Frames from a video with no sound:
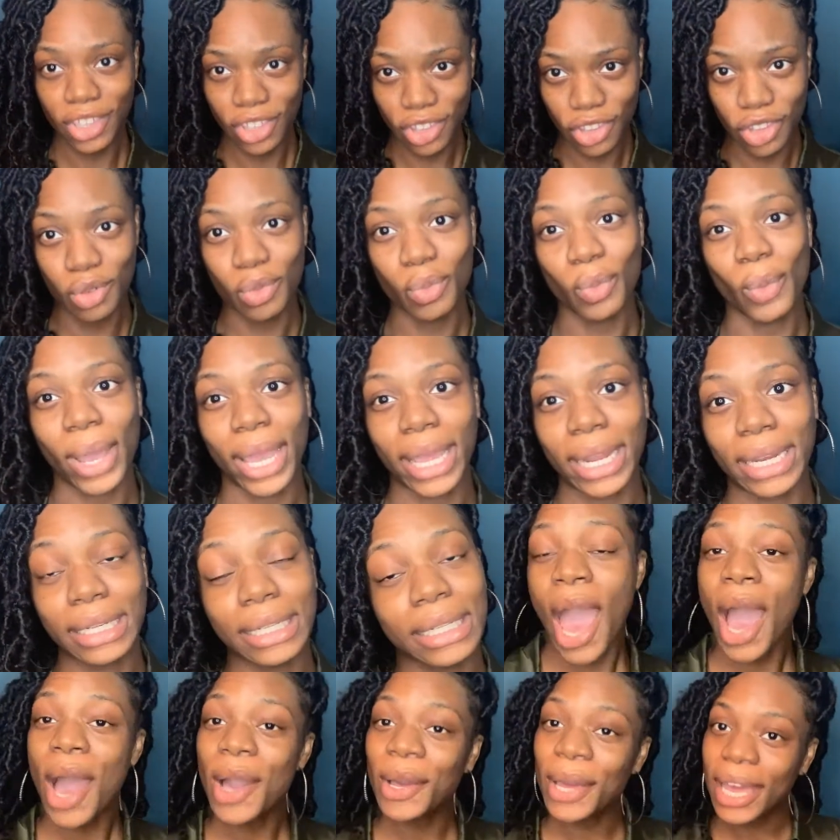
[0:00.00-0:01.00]
you want.
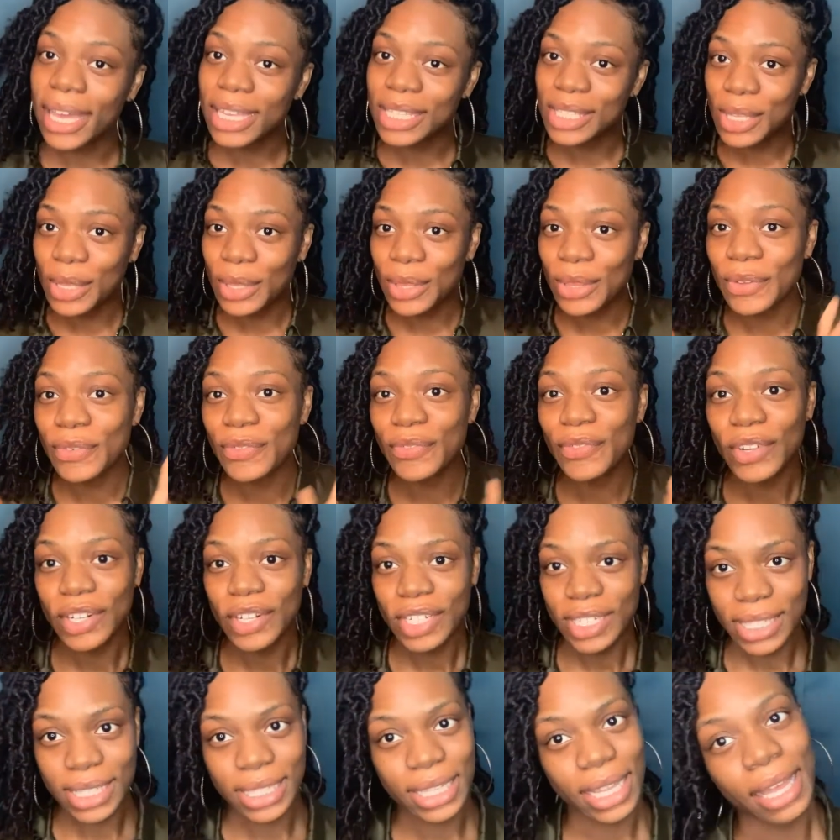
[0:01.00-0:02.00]
Okay, so the
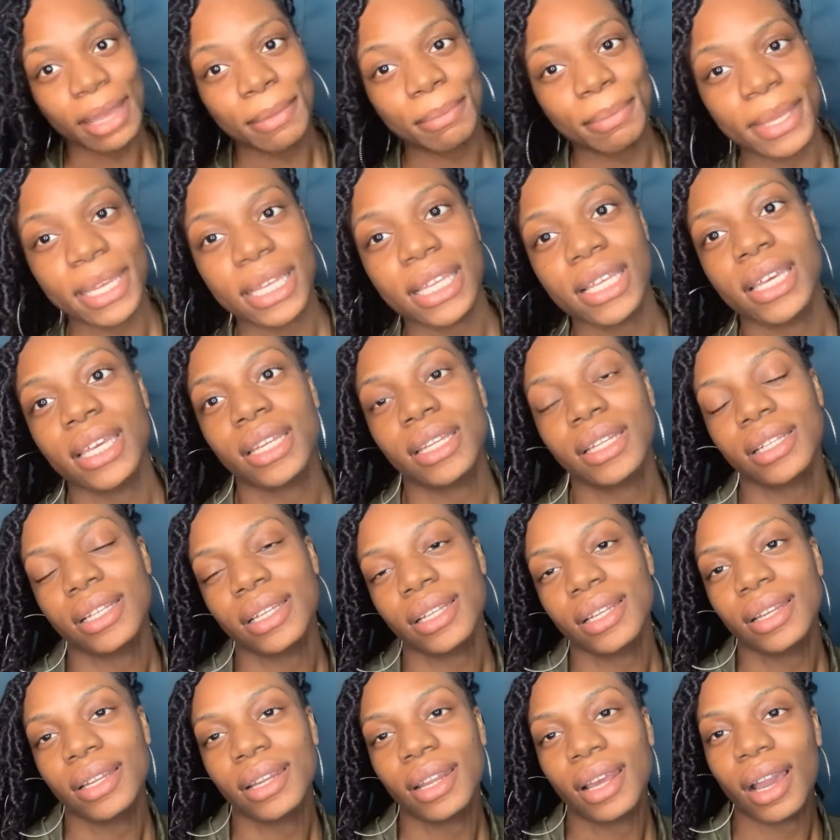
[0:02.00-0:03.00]
first step
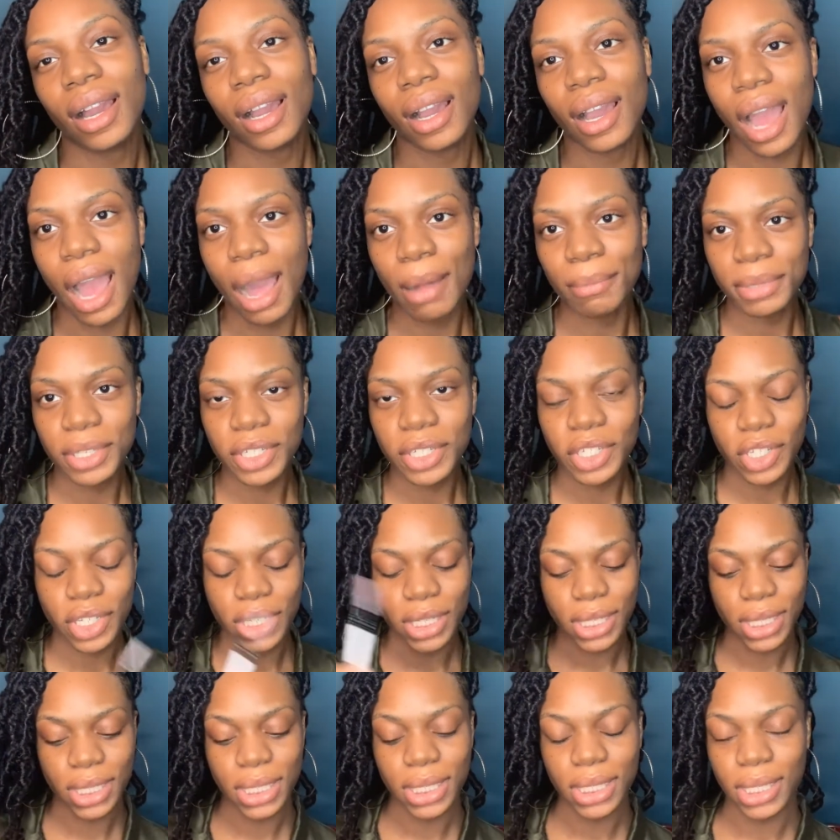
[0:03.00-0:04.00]
in
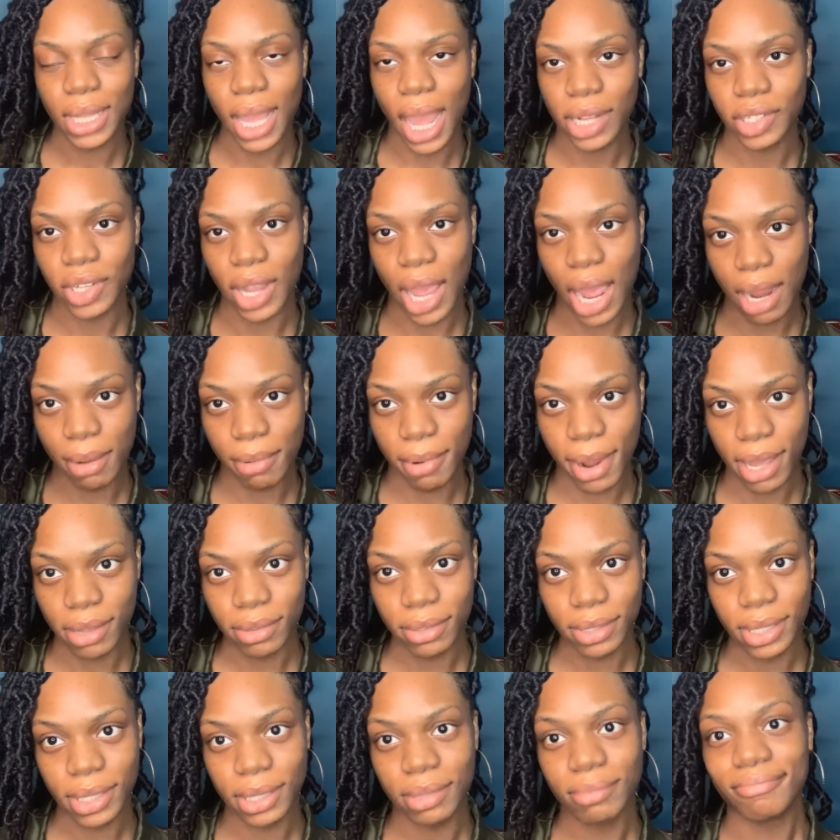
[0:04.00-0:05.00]
accomplishing snatch
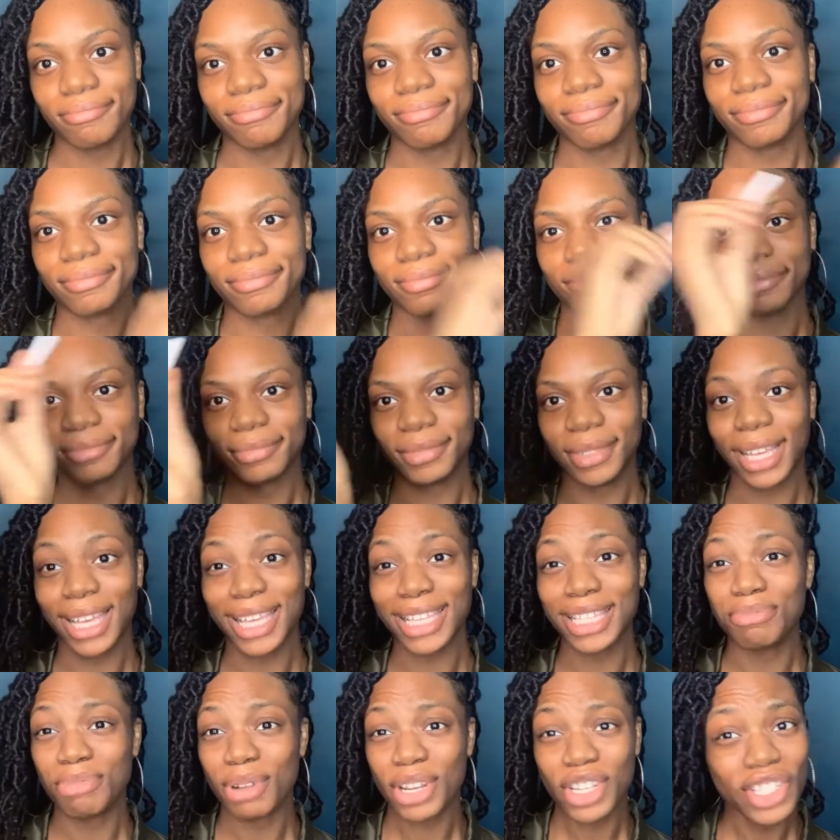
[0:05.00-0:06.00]
eyebrows
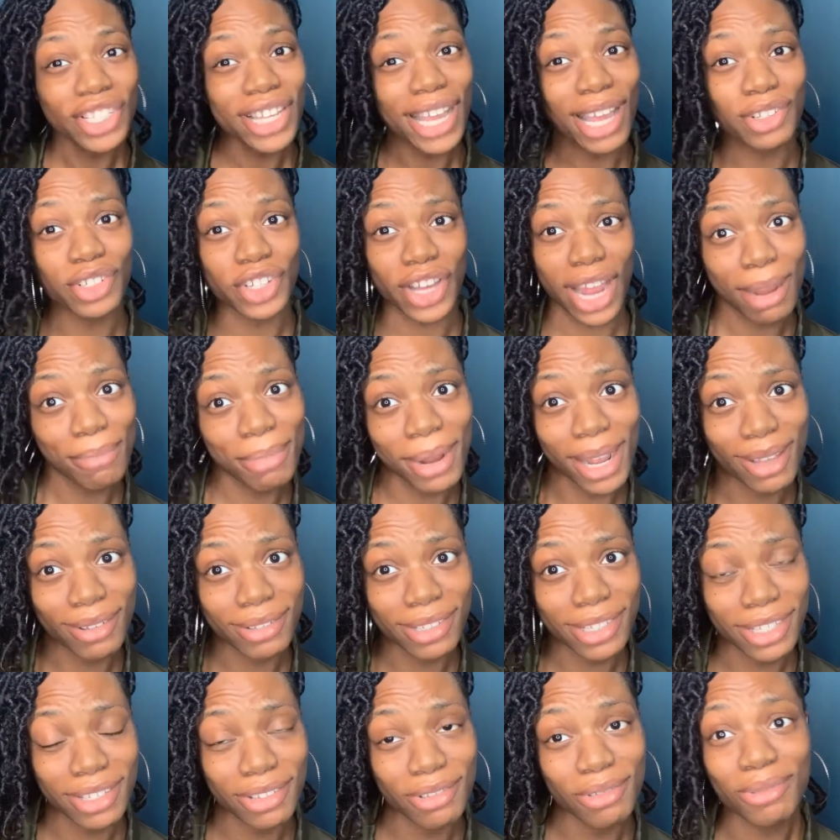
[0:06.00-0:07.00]
is brushing out your
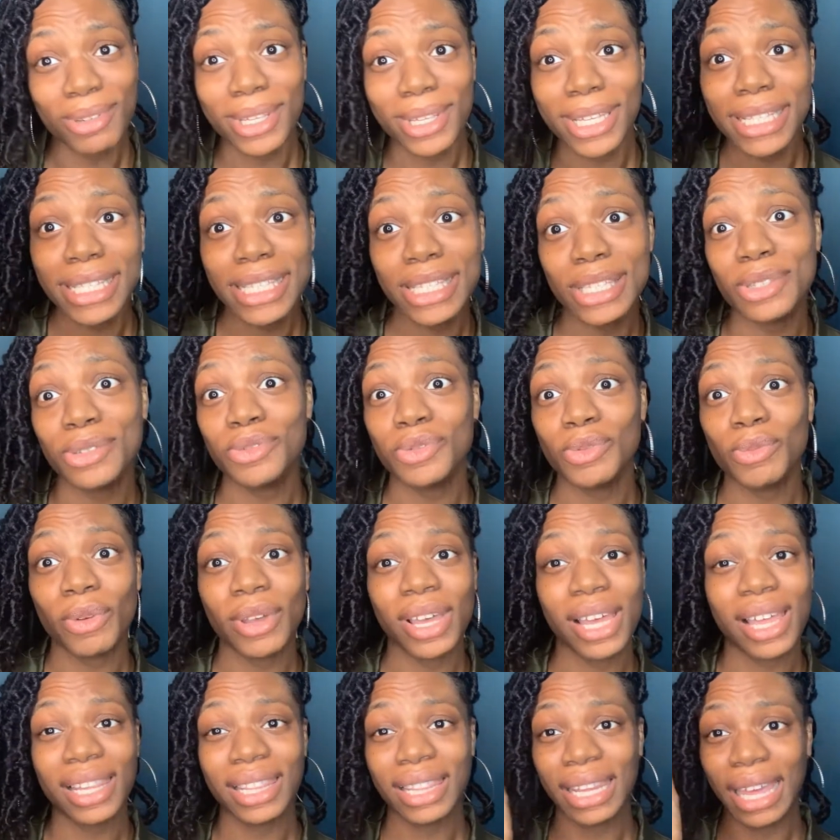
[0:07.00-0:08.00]
eyebrows. You need to
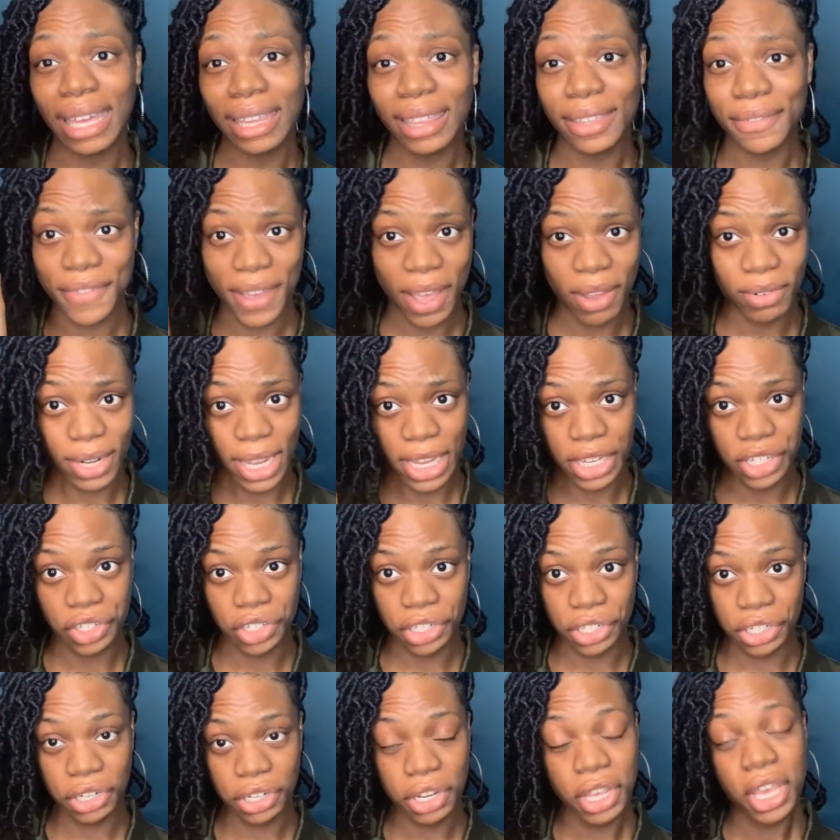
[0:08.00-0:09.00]
lay the
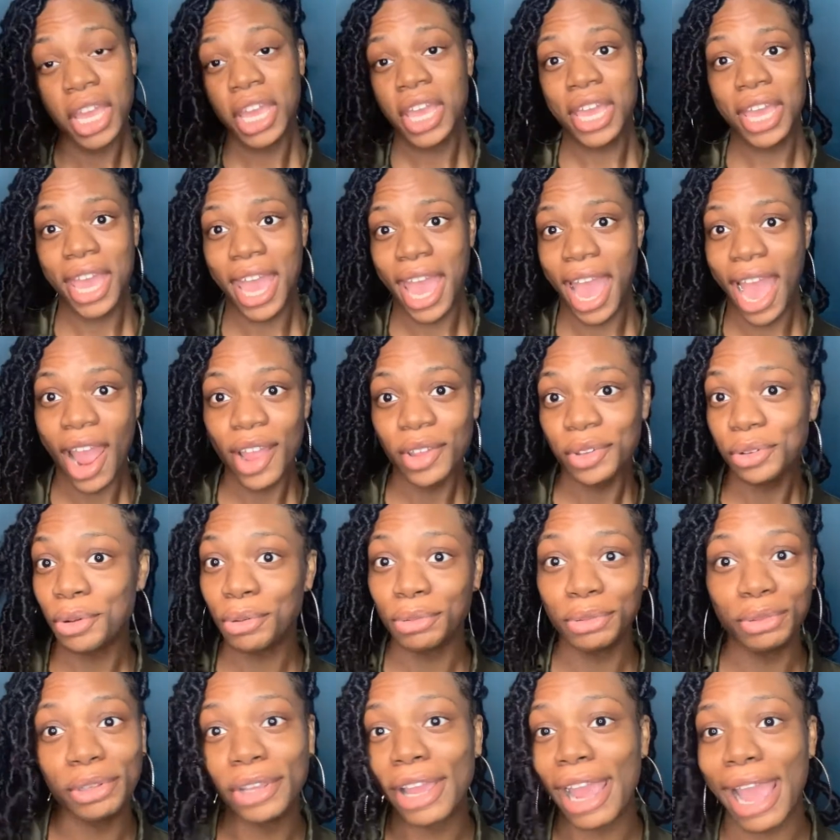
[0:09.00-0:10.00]
foundation. How are you
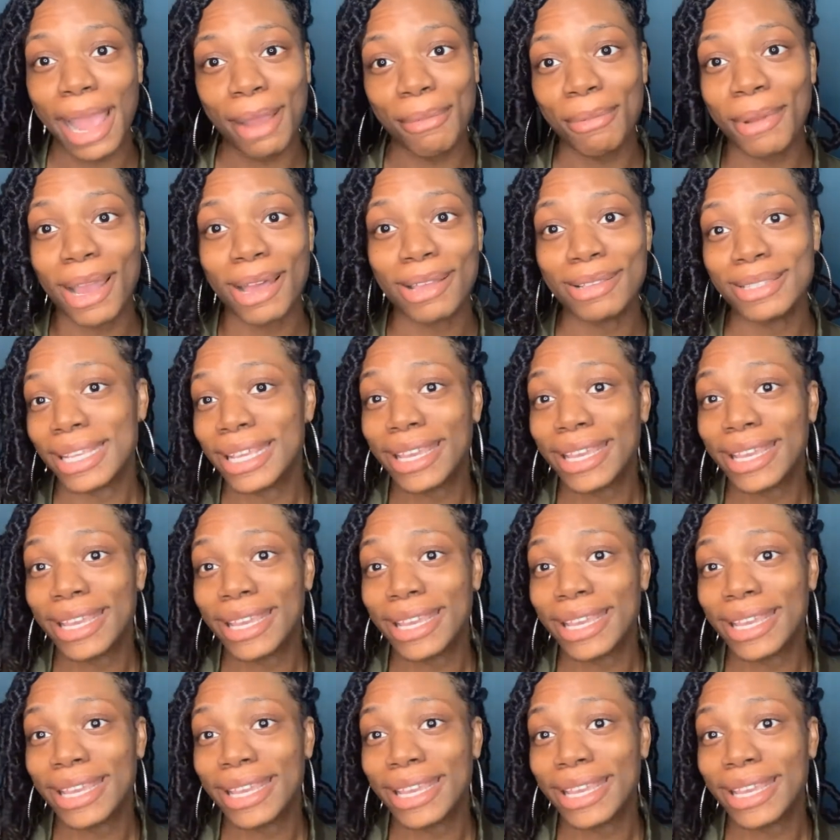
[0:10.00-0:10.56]
gonna do your eyebrows